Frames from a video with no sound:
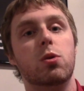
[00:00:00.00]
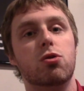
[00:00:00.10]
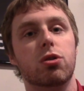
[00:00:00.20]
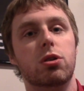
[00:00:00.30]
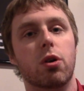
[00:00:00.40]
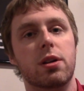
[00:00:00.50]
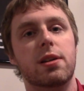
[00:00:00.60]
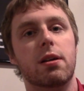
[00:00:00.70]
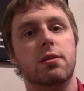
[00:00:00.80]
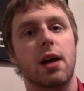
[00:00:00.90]
Usually during
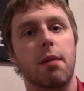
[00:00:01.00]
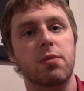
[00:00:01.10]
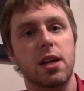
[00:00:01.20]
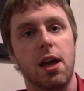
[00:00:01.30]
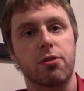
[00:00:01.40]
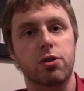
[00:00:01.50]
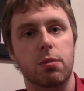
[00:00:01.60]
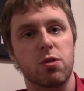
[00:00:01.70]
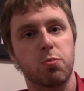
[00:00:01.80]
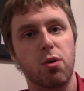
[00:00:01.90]
dinner time, the guest
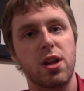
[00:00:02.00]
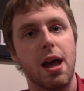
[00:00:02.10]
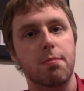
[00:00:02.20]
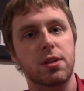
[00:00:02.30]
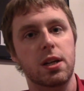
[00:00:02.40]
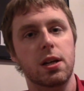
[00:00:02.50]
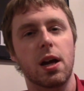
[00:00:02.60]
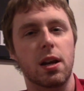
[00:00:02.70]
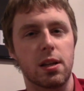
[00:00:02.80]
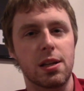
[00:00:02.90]
gym is pretty empty,
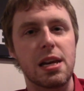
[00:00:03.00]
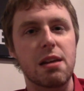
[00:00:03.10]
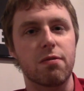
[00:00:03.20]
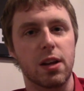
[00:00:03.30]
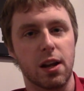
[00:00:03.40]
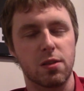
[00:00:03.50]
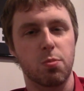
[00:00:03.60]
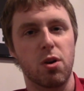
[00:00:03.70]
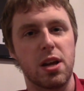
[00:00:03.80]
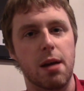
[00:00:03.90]
and in the evening, it's
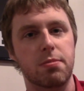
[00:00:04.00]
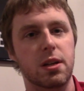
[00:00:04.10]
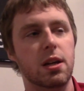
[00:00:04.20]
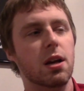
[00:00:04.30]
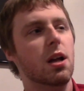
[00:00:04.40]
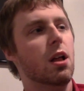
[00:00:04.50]
pretty empty.